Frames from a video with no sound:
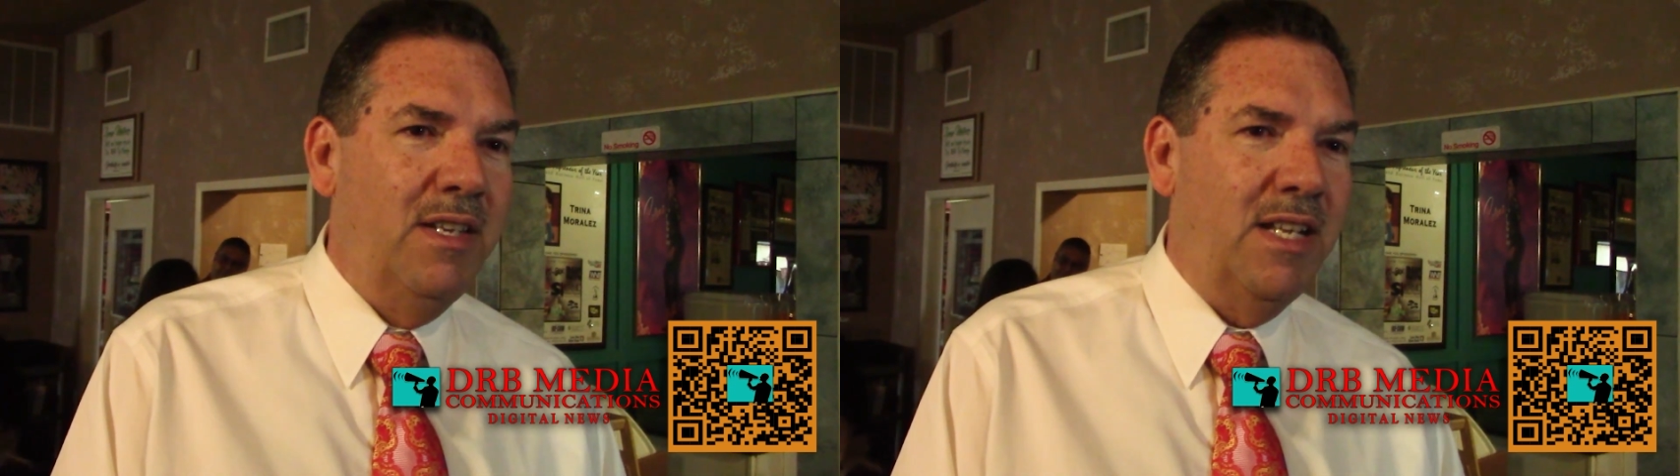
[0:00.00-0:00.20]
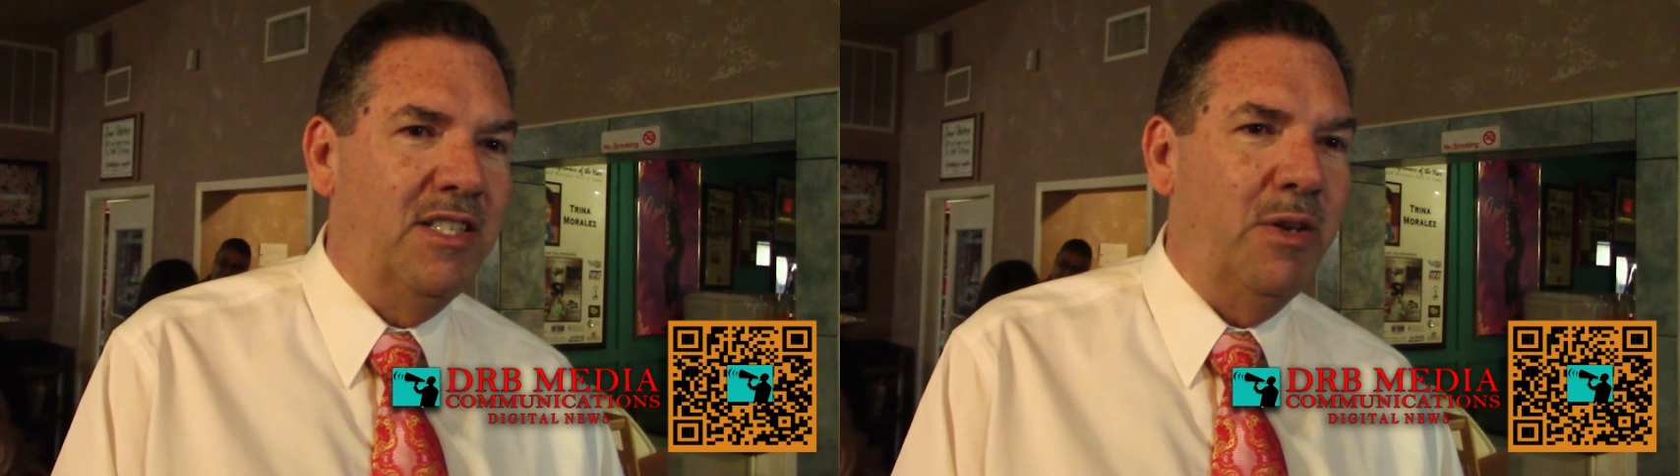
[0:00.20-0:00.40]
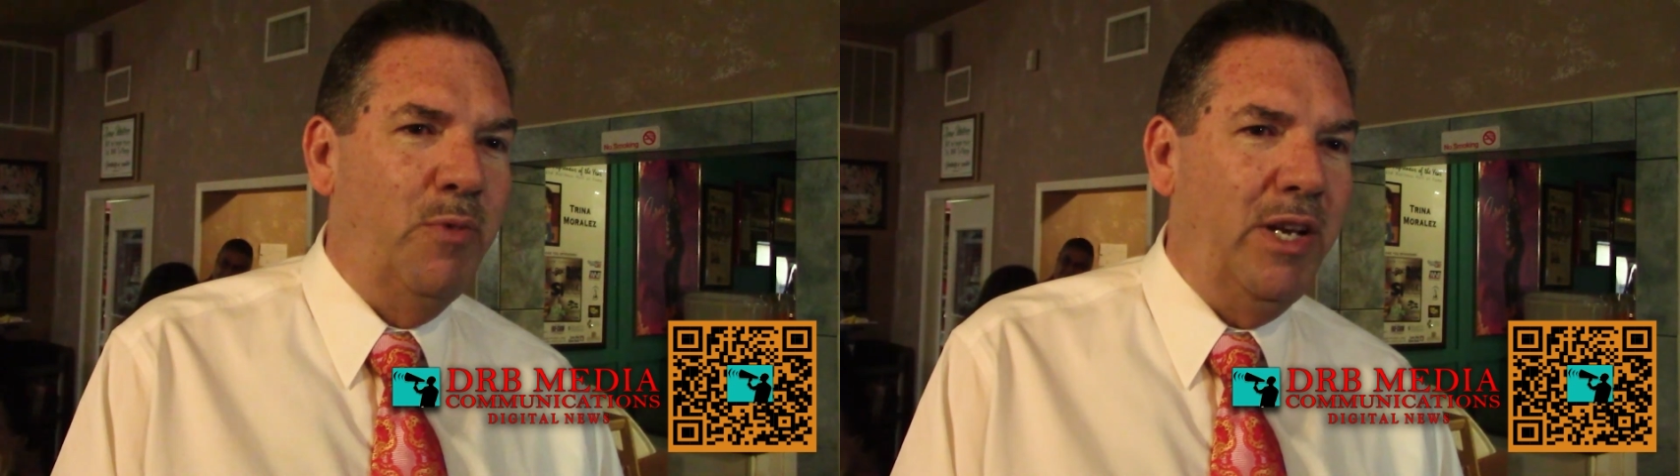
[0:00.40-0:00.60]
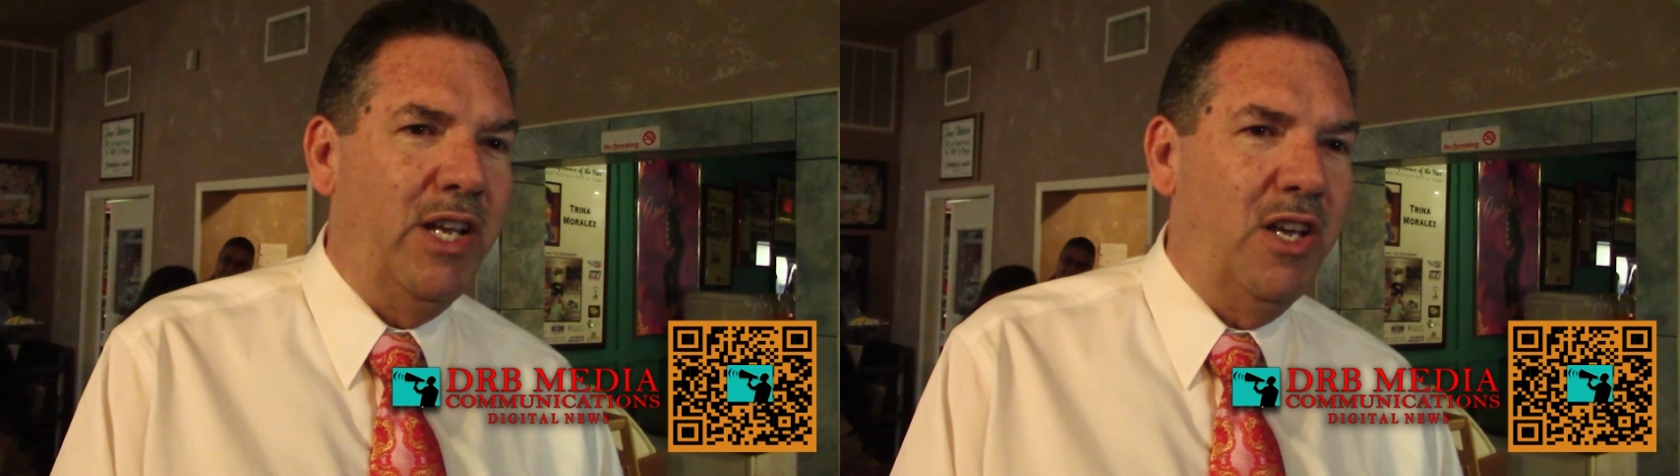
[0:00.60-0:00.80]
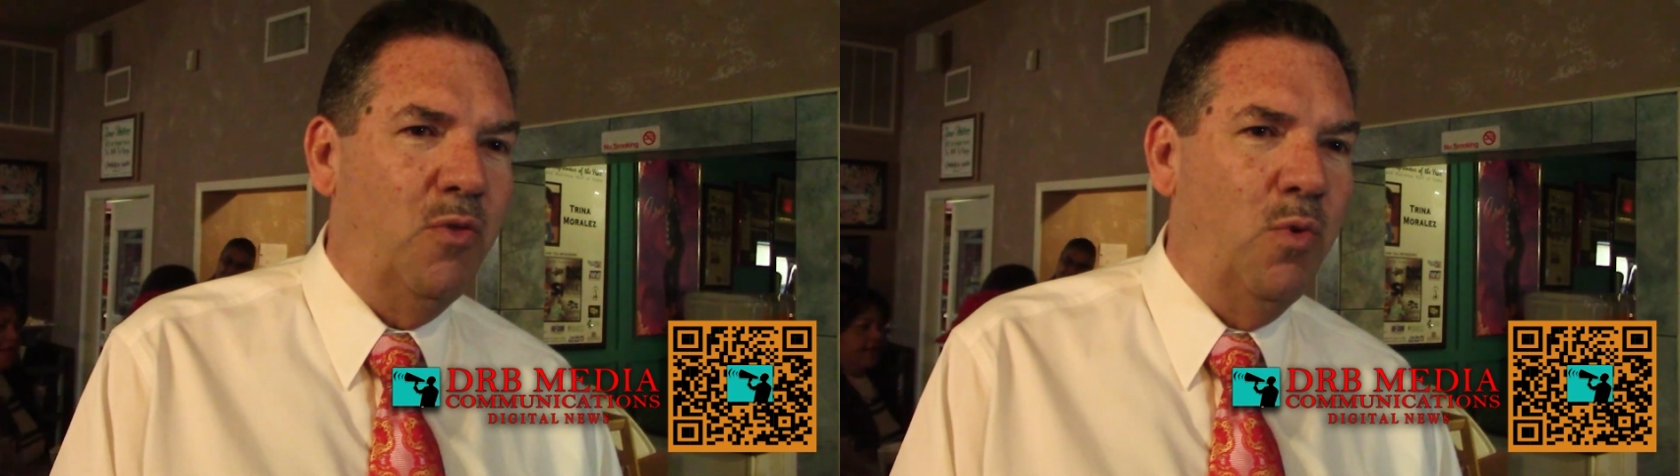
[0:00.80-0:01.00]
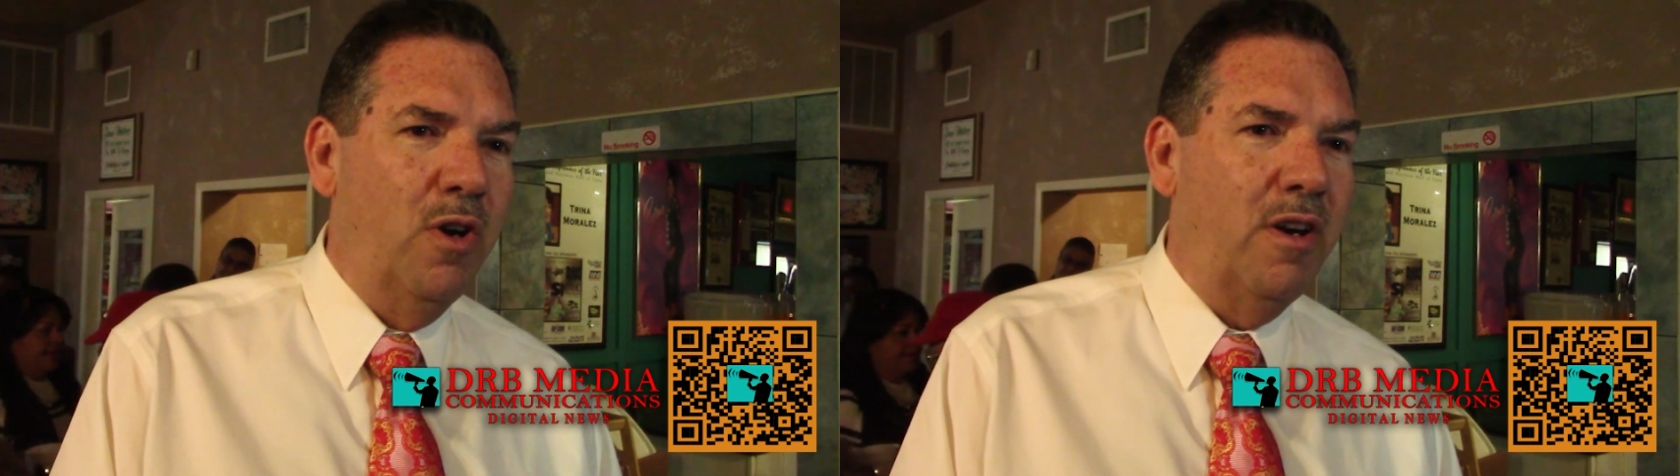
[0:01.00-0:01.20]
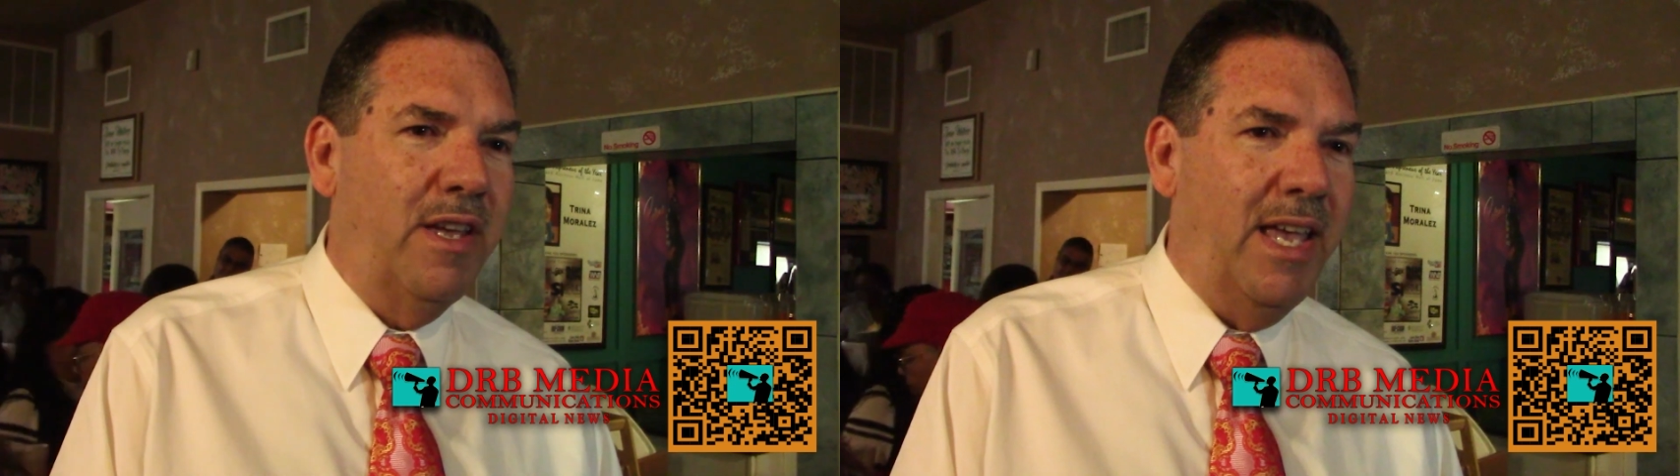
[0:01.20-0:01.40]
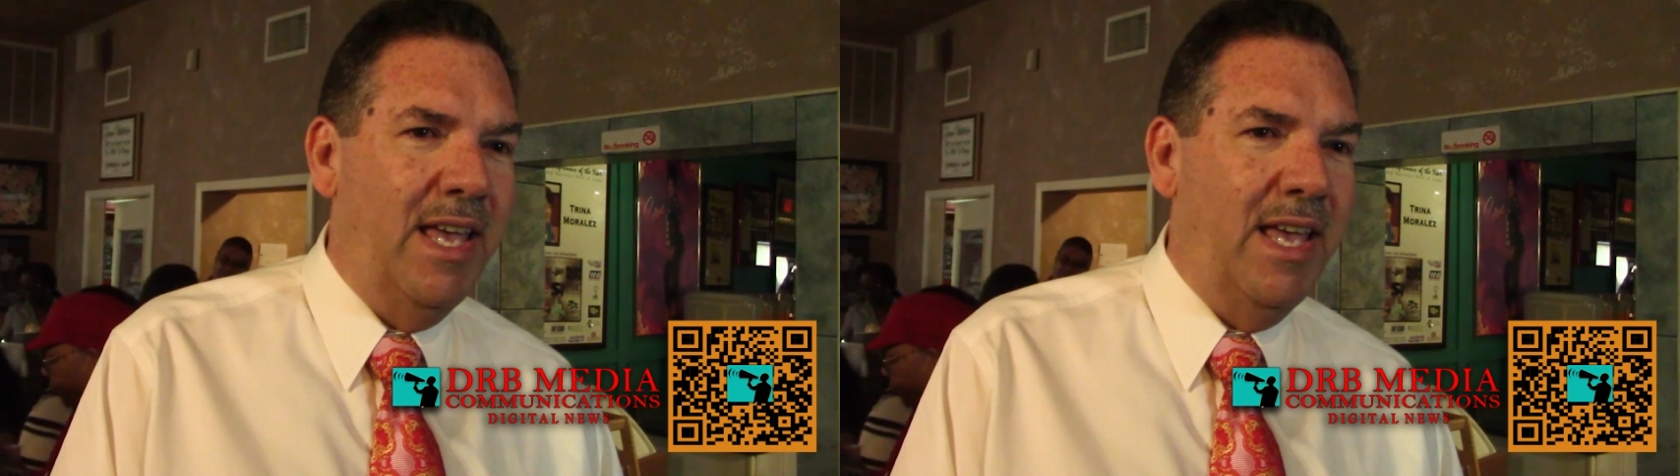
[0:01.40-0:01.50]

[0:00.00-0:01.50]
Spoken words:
done some really good work,